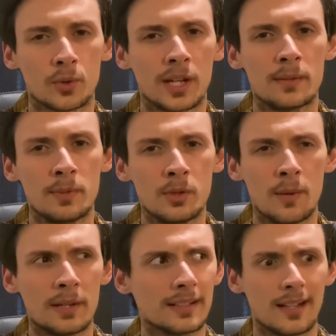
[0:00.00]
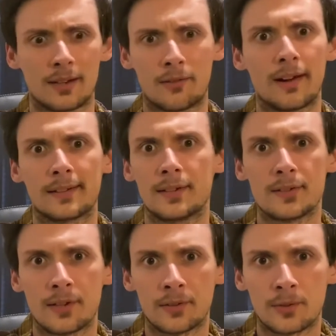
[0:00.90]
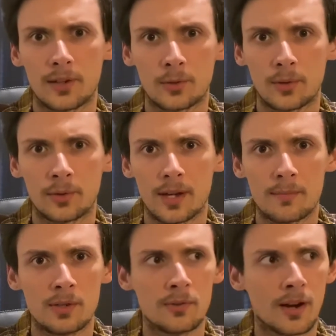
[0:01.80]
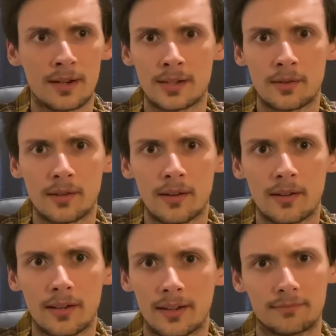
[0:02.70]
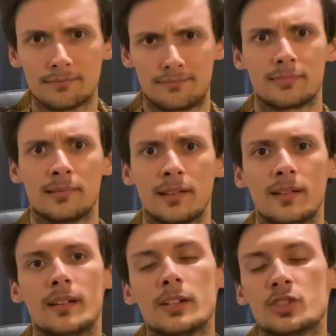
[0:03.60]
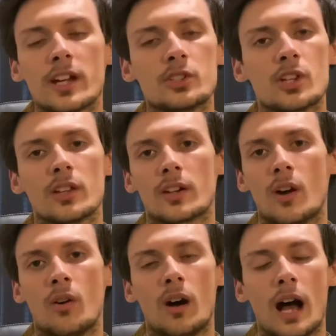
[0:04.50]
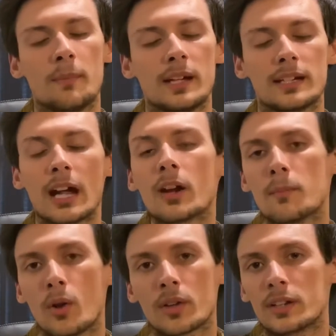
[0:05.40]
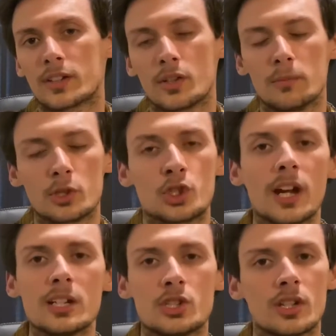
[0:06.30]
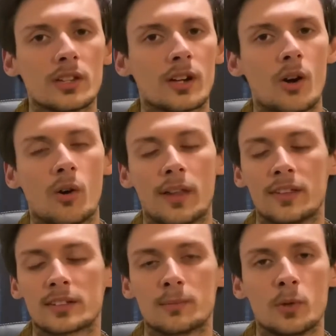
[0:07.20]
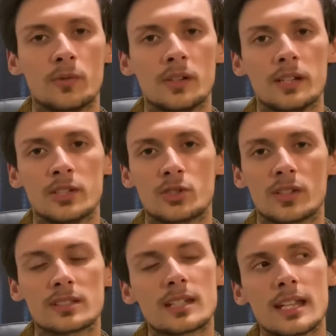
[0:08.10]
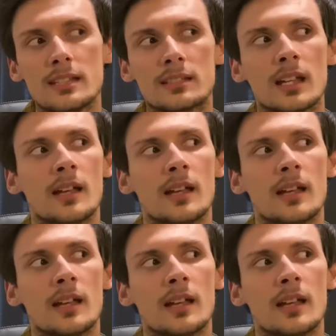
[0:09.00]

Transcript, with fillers: debut. I mean, it got a Criterion, directorial debut, Criterion, like... And Jake Gyllenhaal, I mean, Carrie Mulligan too, but Jake Gyllenhaal in this movie is just, he's,